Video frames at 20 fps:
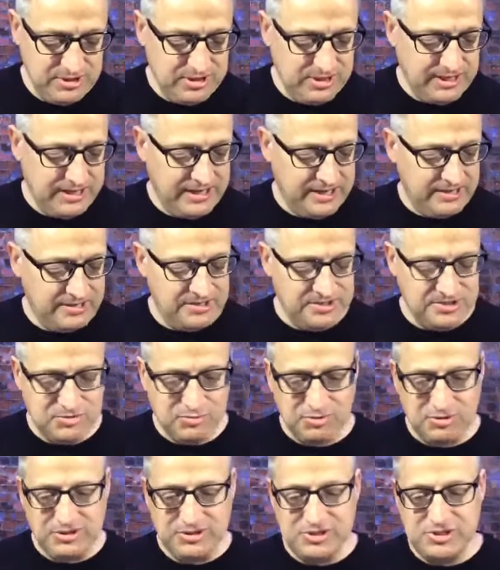and is
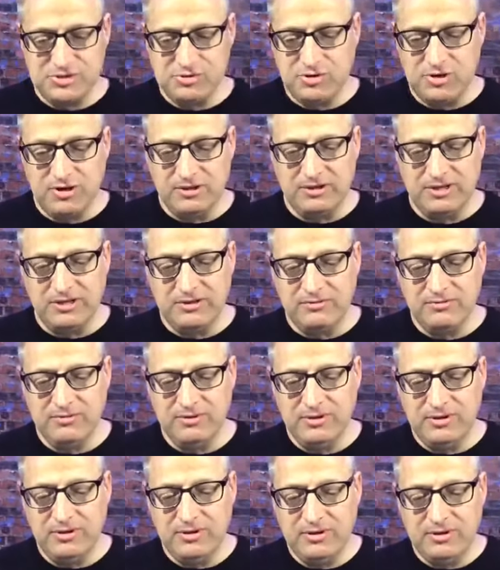really struggling
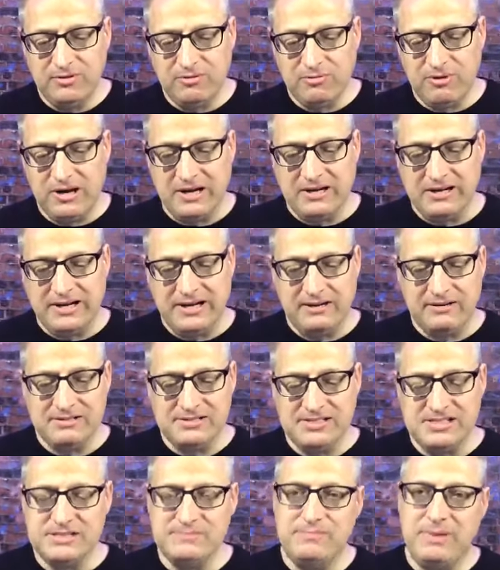right now as
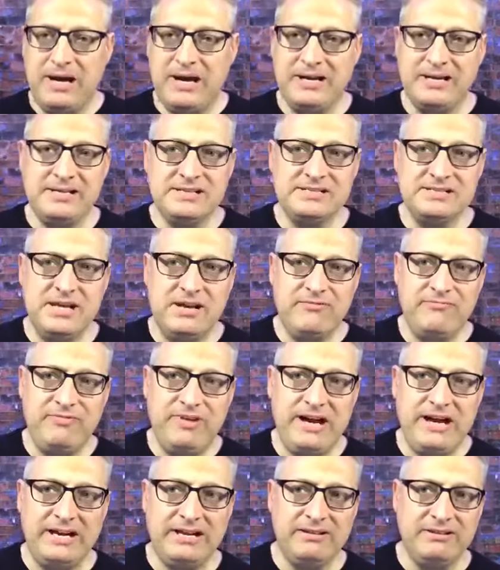his body is not
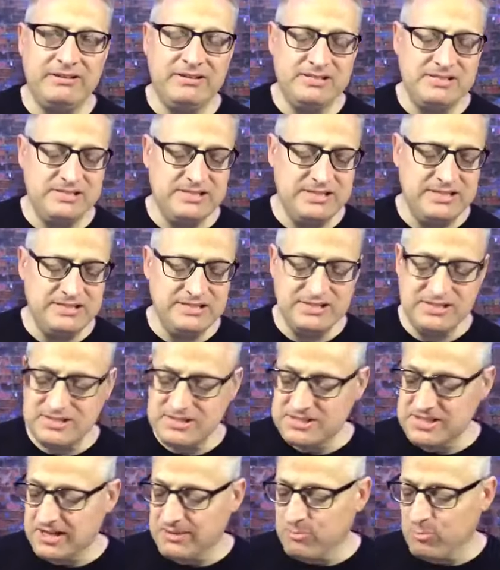fighting the disease in the
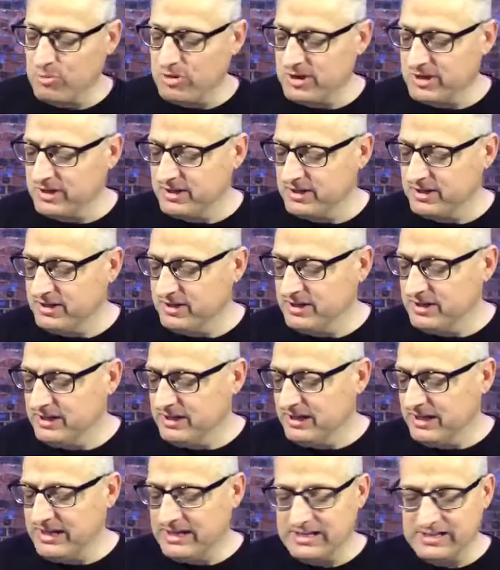same way
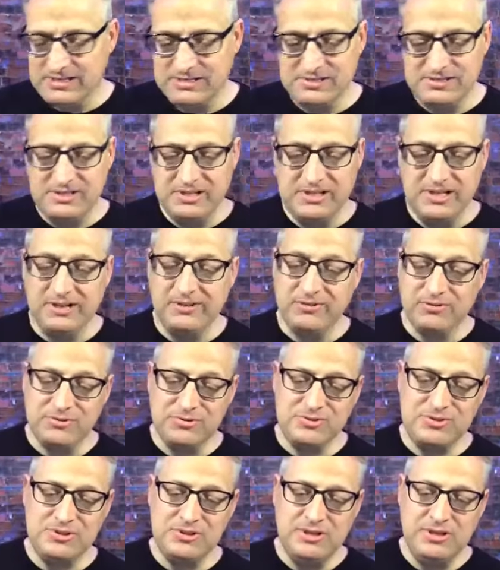as the
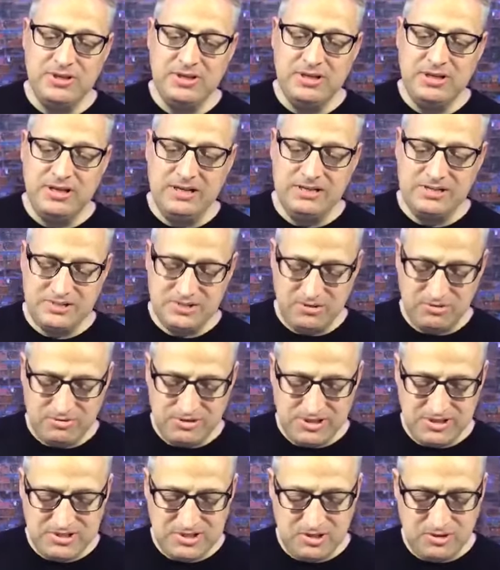others. And so
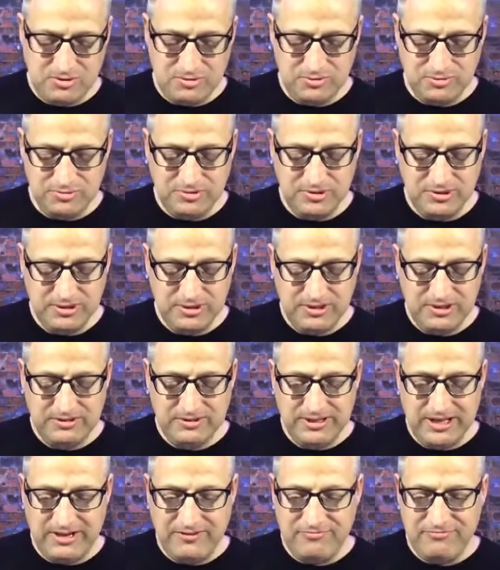let's hold
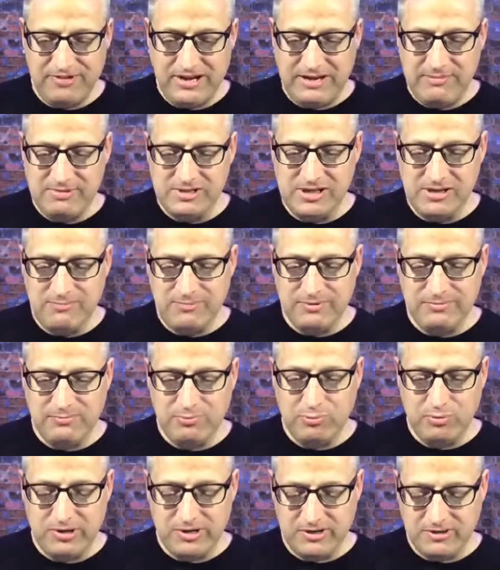that family up in
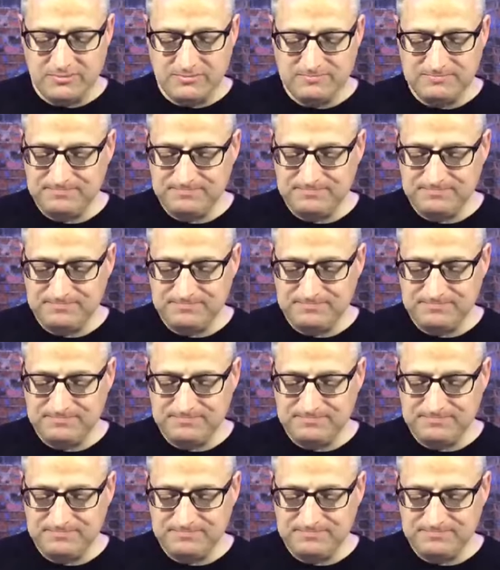prayer